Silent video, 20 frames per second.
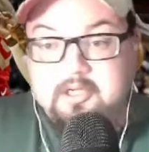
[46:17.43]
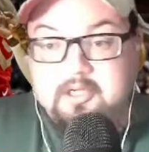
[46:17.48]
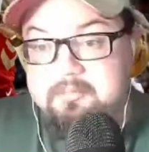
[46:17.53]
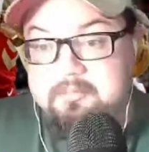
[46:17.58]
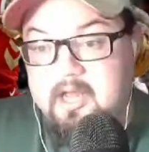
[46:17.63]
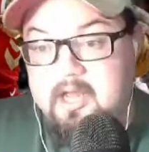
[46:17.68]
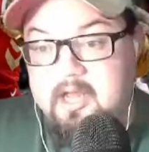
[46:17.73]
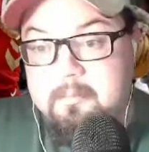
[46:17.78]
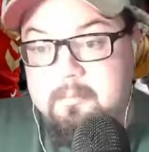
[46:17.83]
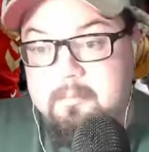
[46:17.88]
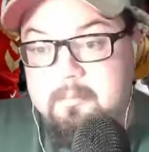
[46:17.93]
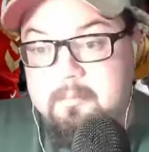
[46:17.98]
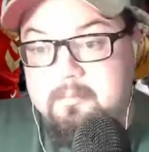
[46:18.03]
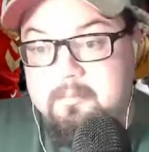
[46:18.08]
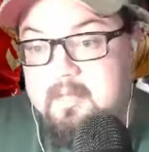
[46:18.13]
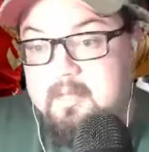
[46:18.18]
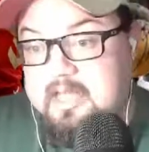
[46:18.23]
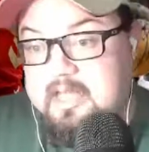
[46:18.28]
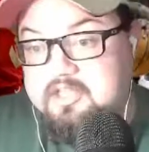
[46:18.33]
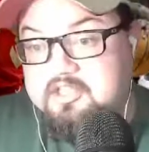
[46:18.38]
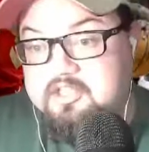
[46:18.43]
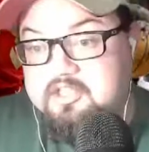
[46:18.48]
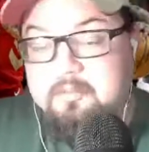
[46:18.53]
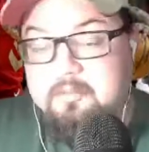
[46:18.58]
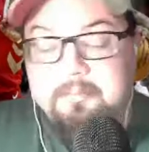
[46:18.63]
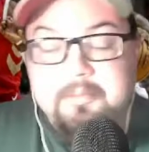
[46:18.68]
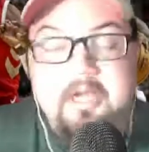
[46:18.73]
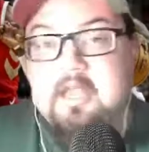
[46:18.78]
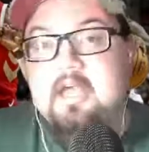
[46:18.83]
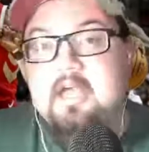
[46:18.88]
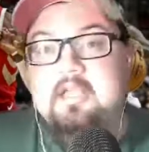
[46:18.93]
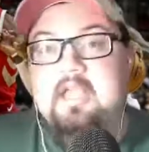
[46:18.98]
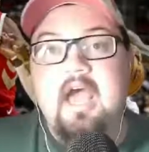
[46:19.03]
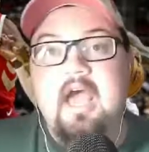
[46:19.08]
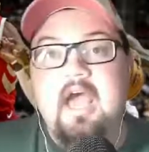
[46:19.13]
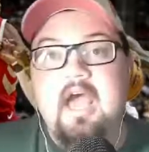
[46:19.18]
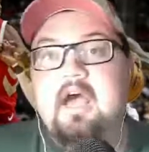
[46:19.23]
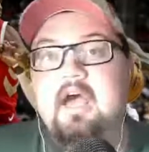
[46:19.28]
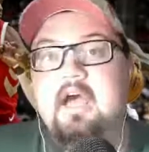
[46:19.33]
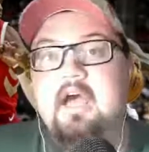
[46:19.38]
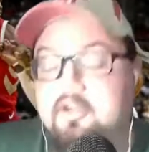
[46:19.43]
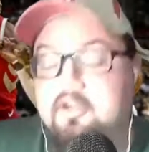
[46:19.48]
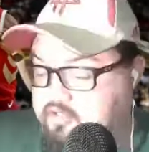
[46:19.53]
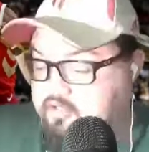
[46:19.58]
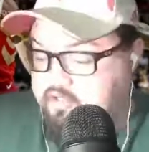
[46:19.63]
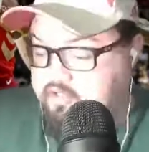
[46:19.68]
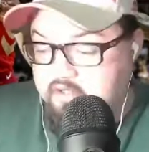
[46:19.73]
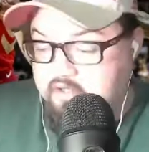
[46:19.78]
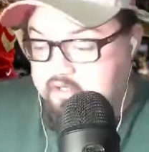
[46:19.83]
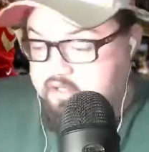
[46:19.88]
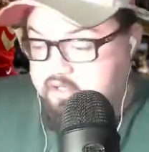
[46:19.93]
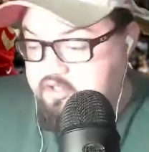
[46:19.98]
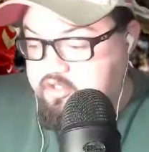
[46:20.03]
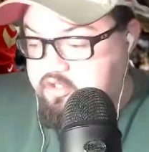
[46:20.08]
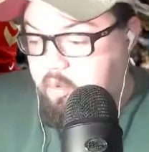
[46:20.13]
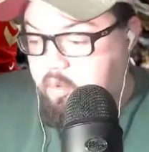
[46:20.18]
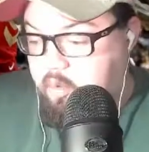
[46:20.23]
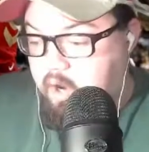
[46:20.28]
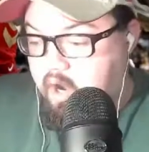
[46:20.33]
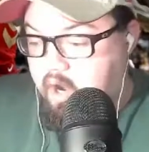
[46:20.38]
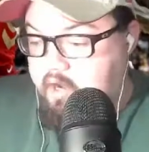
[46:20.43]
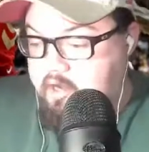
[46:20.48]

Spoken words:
last year. But yeah, they're still a good squad. It's